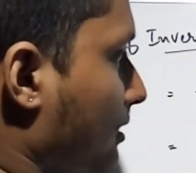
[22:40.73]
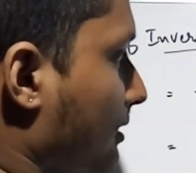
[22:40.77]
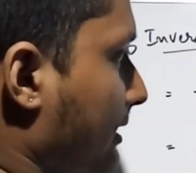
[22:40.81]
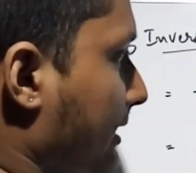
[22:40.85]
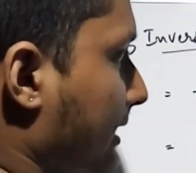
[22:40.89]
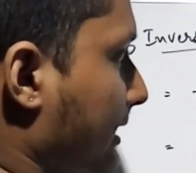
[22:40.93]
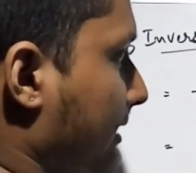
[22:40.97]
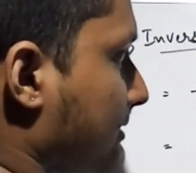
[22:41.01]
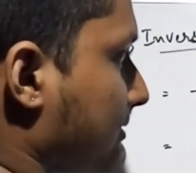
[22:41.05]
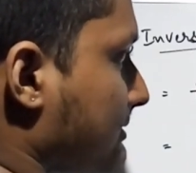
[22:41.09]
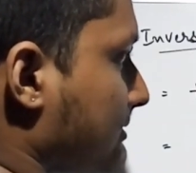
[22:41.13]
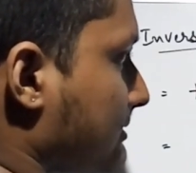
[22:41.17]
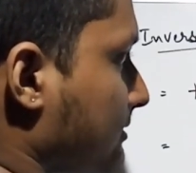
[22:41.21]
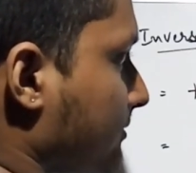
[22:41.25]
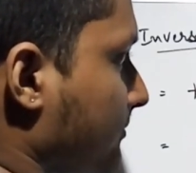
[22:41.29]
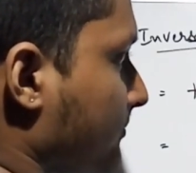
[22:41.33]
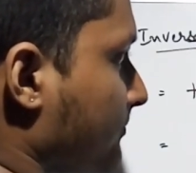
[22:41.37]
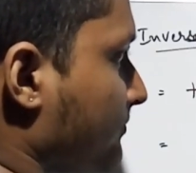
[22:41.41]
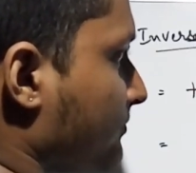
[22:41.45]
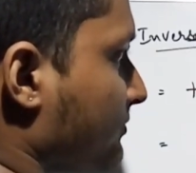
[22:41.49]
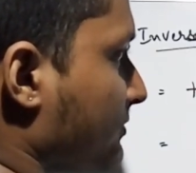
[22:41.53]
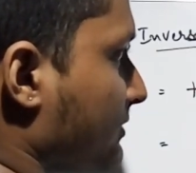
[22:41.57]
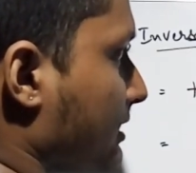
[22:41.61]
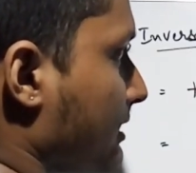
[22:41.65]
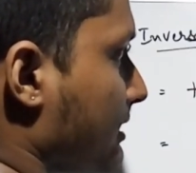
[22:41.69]
or x
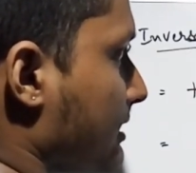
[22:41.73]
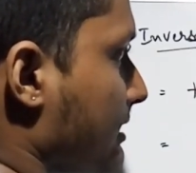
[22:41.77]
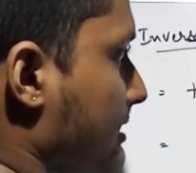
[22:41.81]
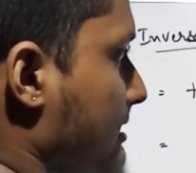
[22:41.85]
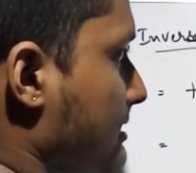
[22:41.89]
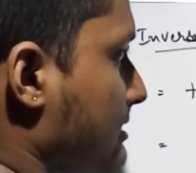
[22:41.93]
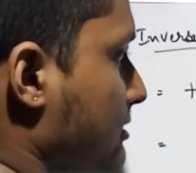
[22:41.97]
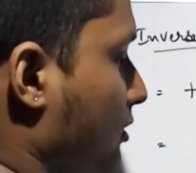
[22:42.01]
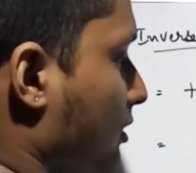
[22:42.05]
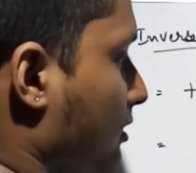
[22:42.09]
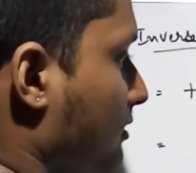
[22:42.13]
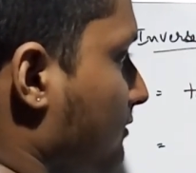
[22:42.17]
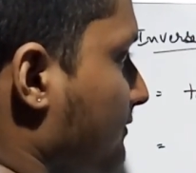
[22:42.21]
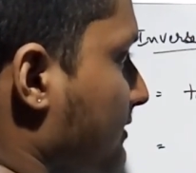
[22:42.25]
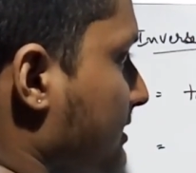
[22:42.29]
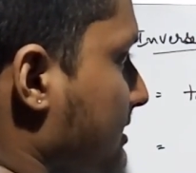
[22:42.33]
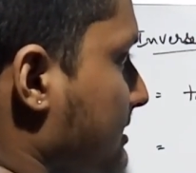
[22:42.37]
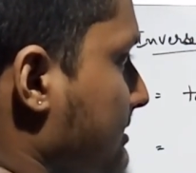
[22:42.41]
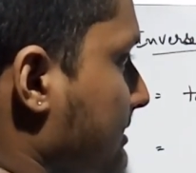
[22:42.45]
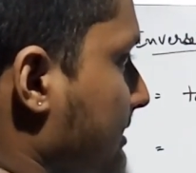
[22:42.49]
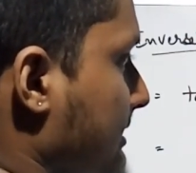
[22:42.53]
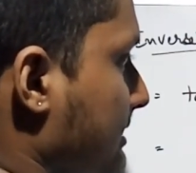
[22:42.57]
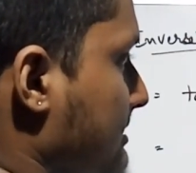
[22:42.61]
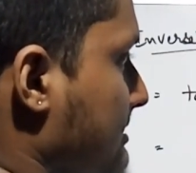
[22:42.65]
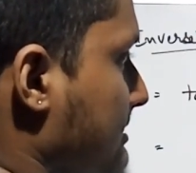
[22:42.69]
is
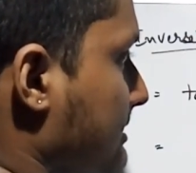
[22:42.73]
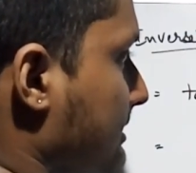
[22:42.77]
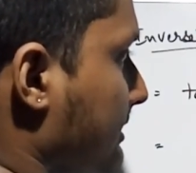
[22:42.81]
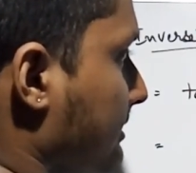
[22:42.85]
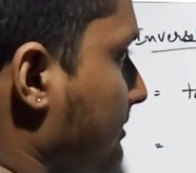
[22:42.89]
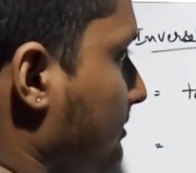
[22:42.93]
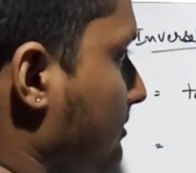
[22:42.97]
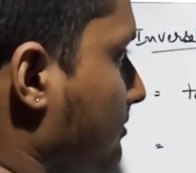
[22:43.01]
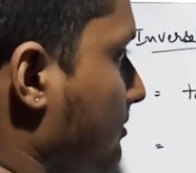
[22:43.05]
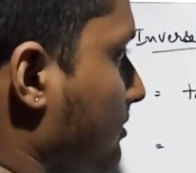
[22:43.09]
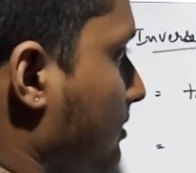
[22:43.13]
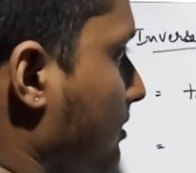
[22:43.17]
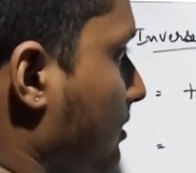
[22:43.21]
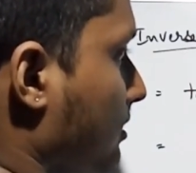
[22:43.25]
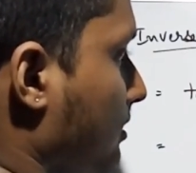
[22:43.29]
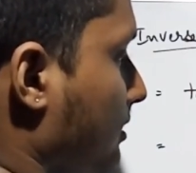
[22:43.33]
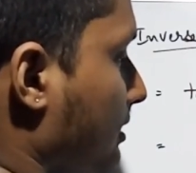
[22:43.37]
always less than